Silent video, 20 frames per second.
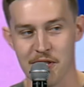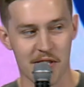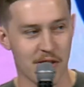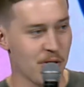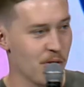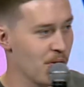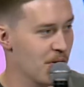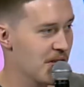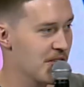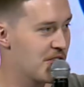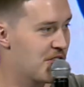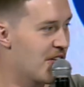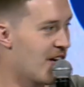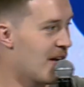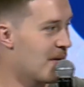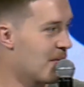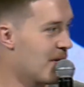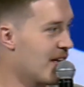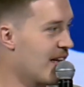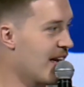cool as
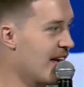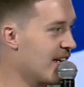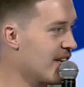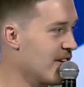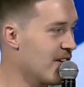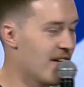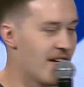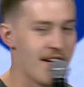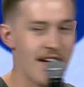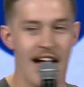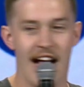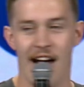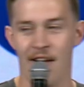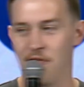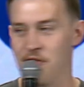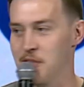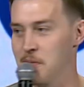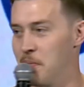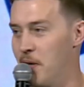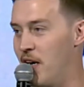John Melander and
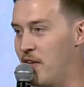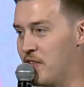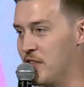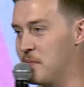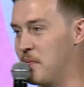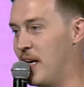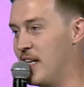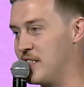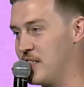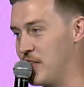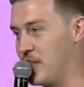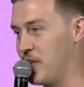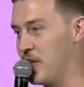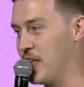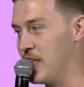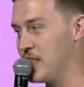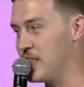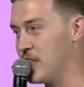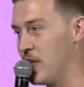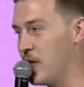half as buff as Pastor
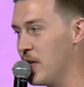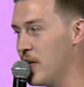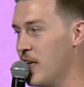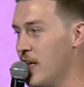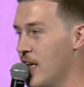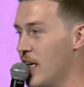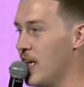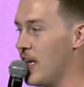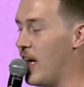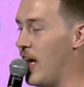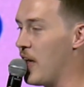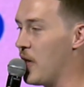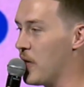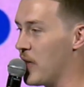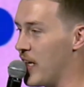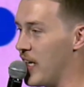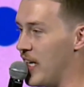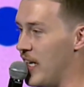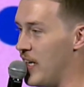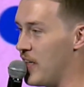Chris. So I
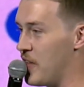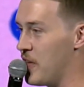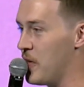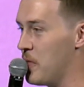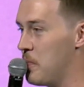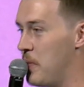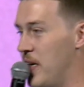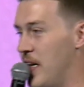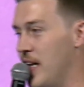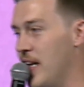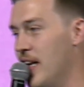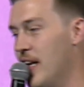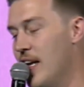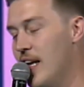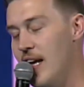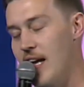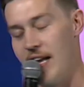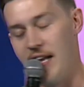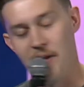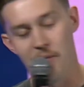don't get either, but
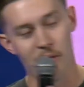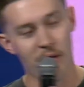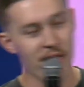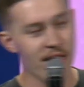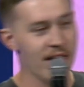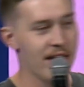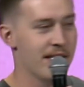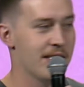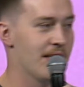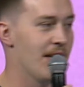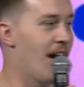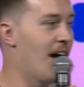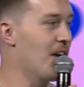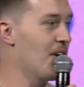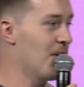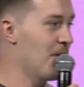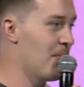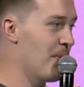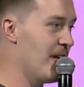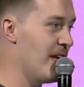and it really is an
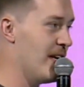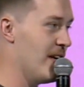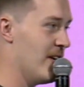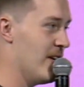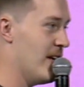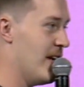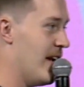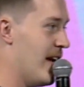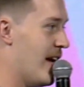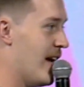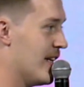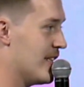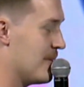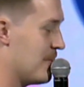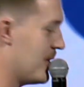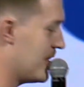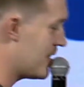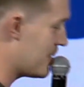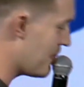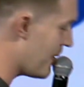honor to be here, uh,
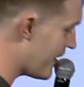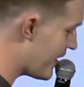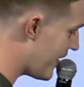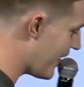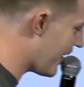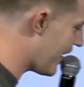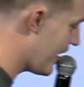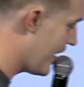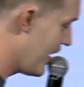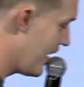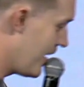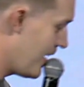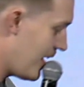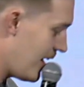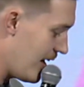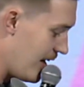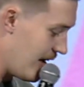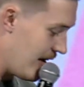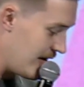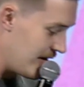to be speaking.
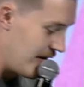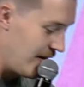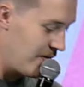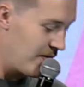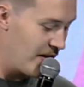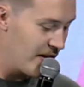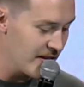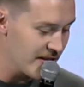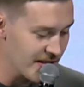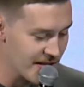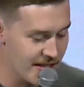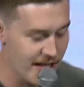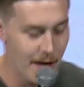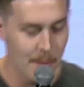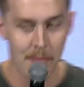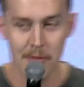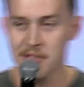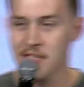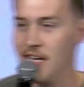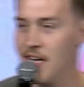Uh, I've done this a
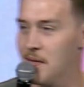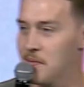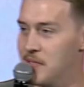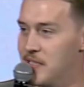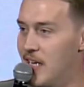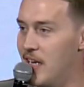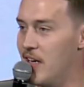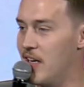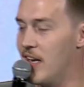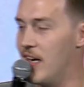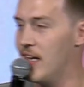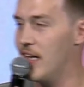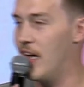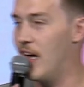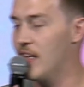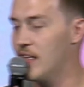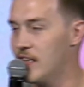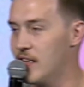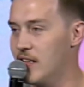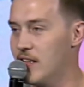couple times now, and I,
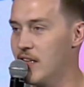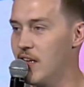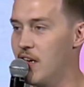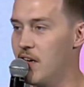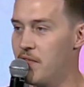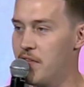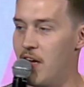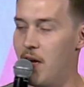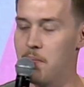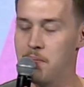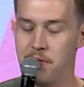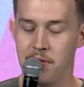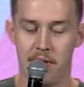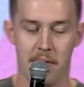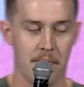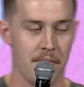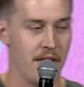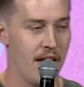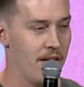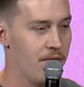I, love the
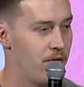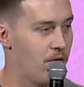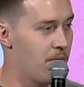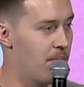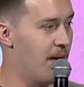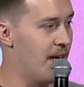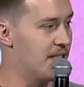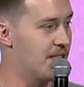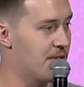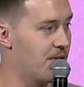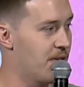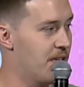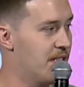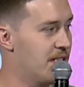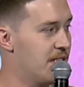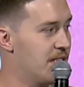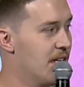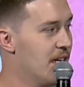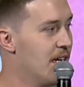opportunity. I'm thankful for Pastor Chris